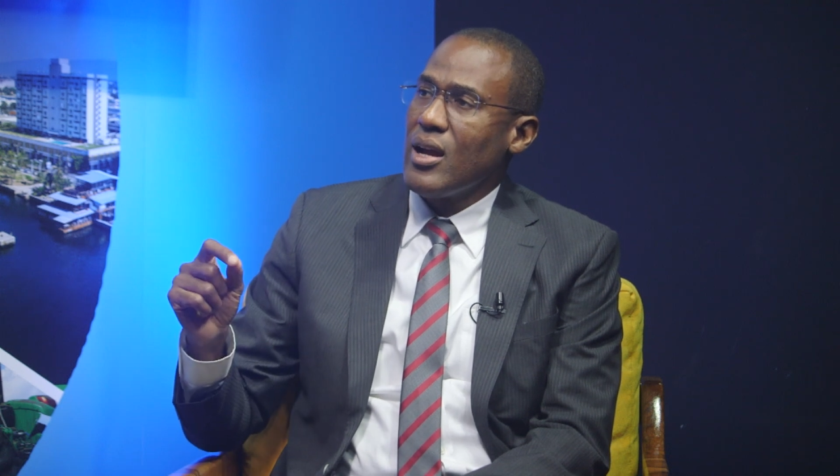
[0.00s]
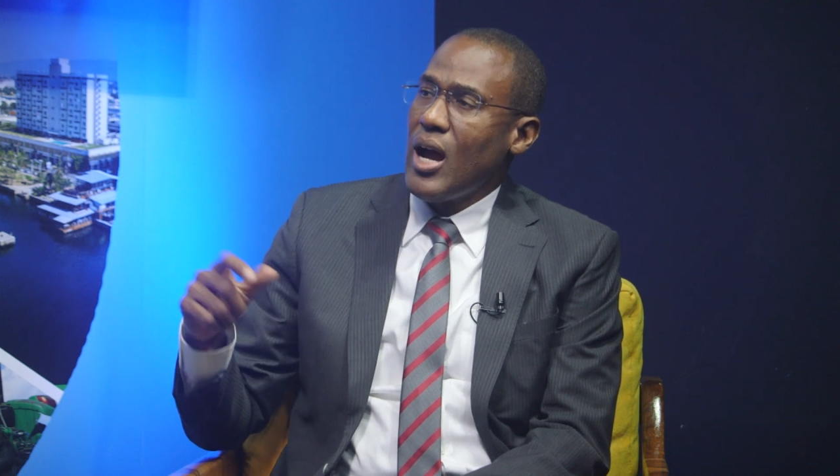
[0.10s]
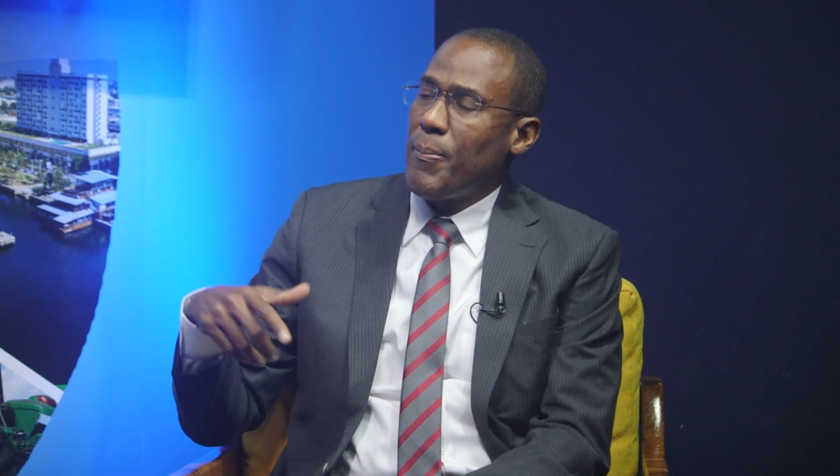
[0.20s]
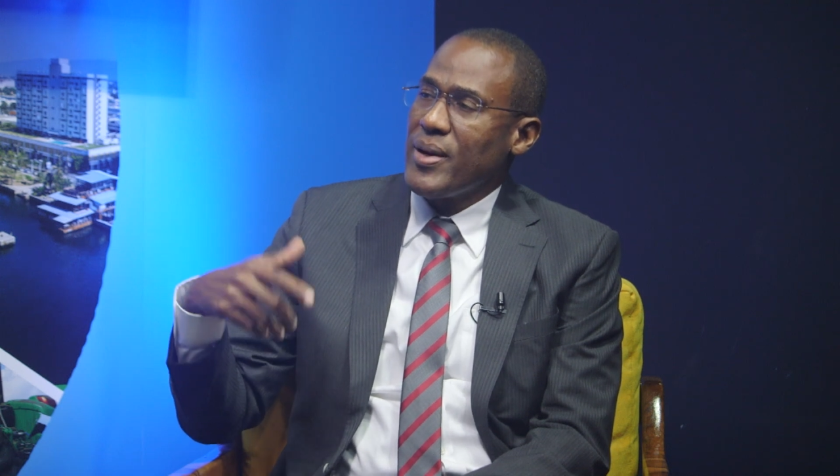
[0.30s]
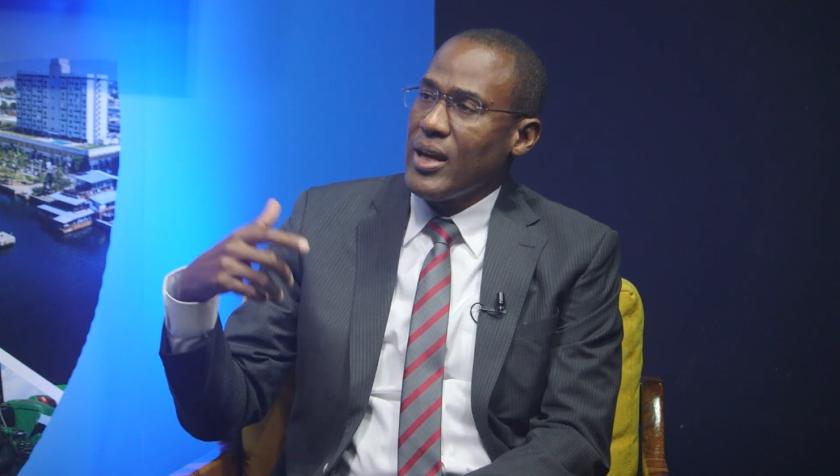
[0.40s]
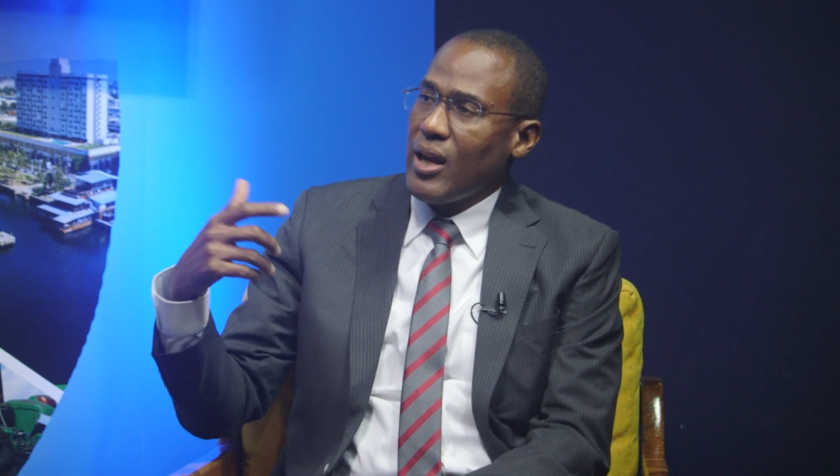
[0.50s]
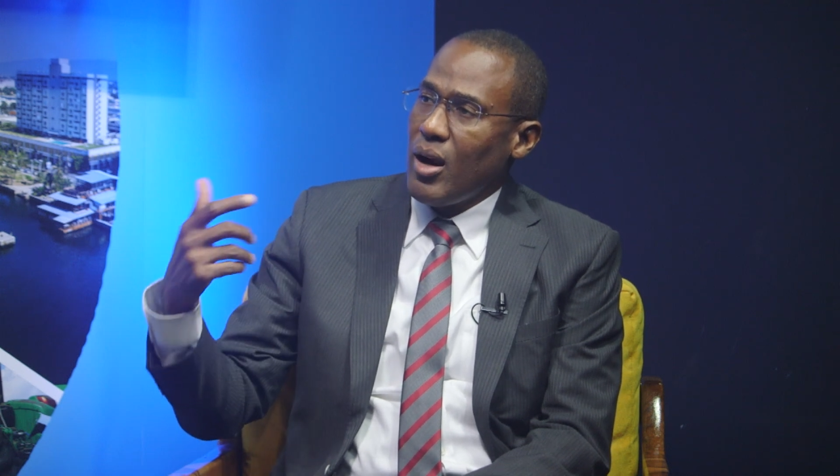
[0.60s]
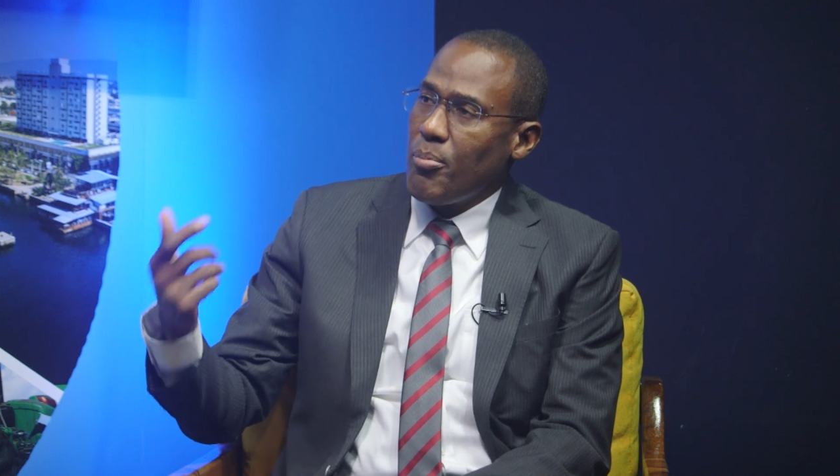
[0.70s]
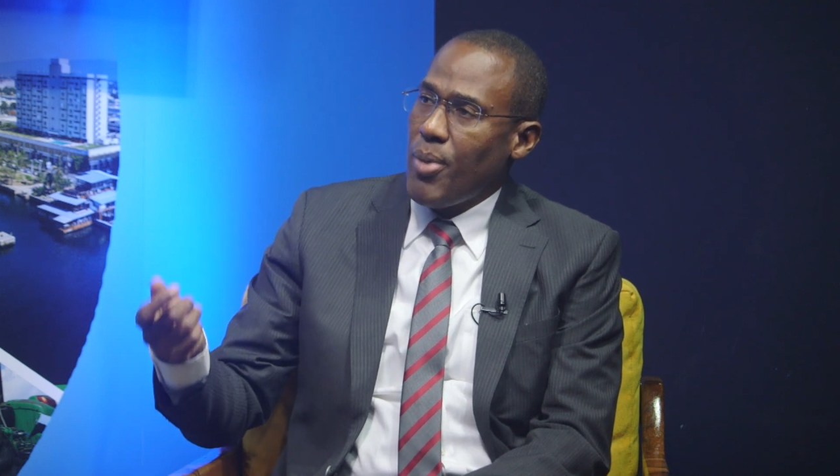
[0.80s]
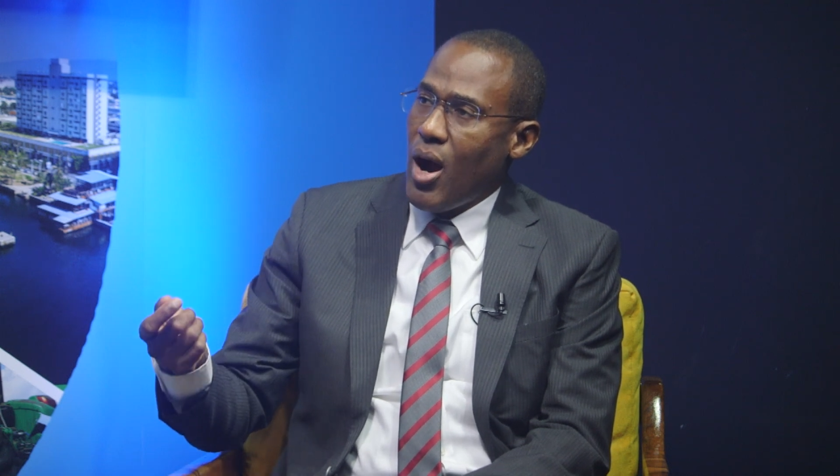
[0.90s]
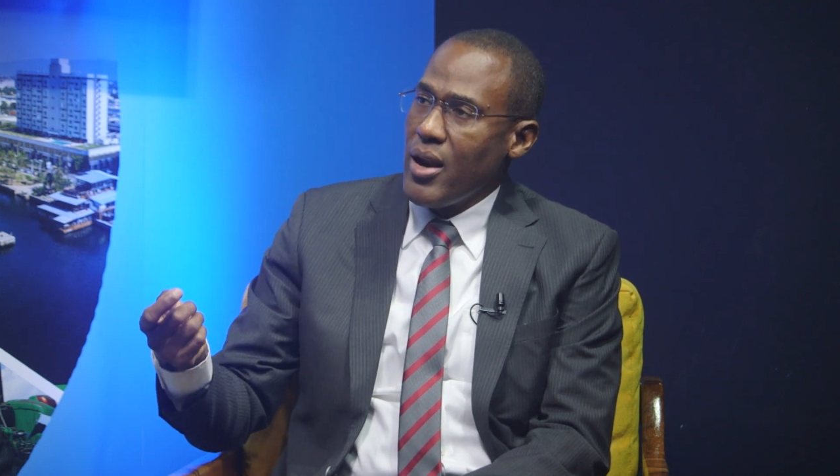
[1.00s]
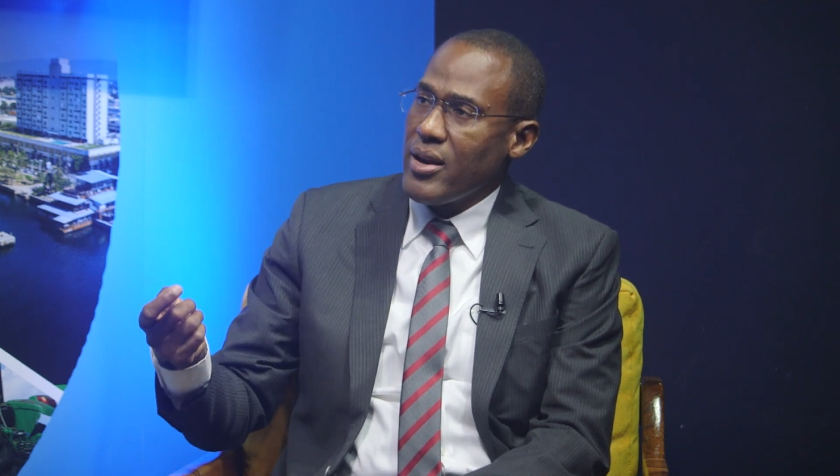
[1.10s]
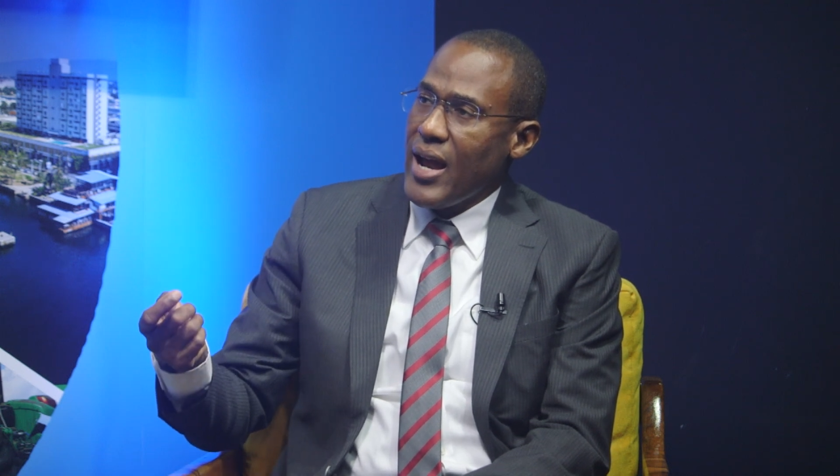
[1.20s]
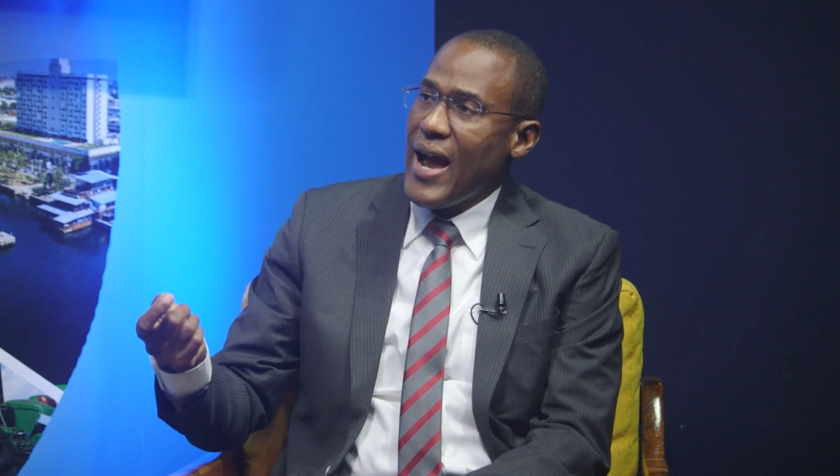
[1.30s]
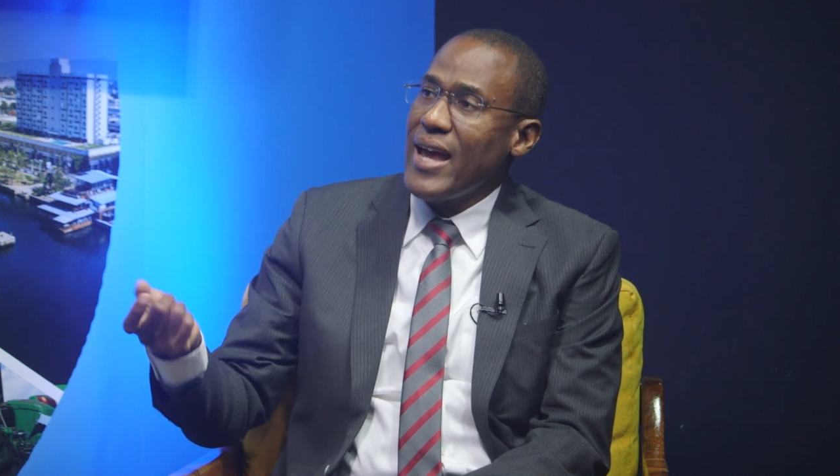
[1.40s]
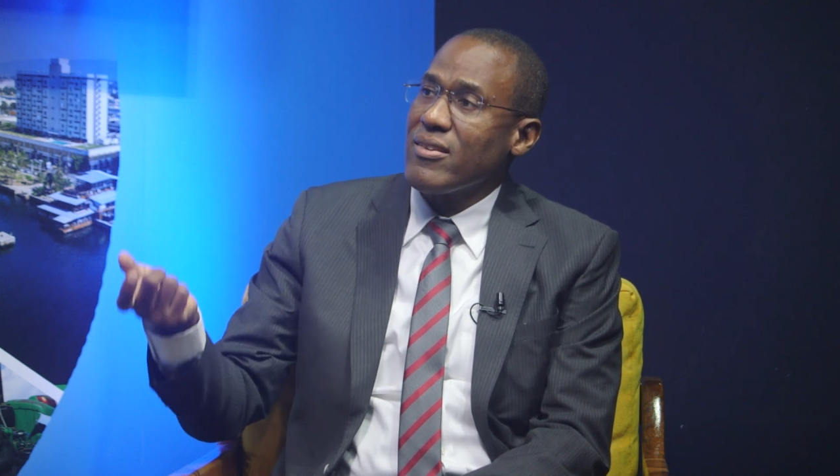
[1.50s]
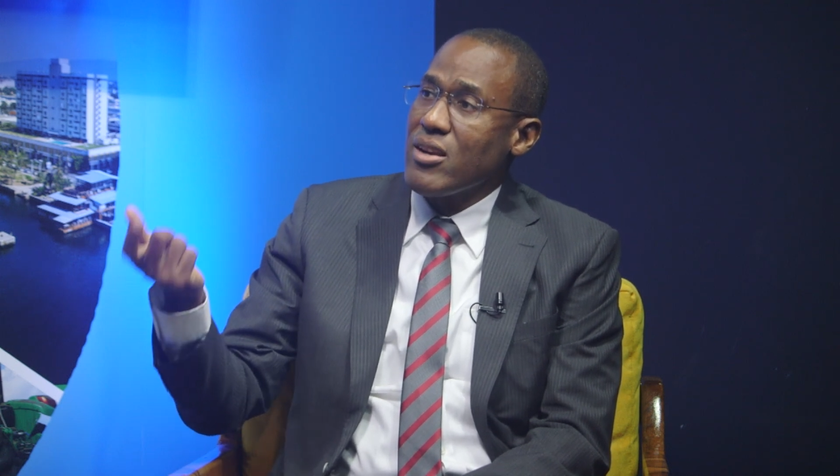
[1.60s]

a particular bond as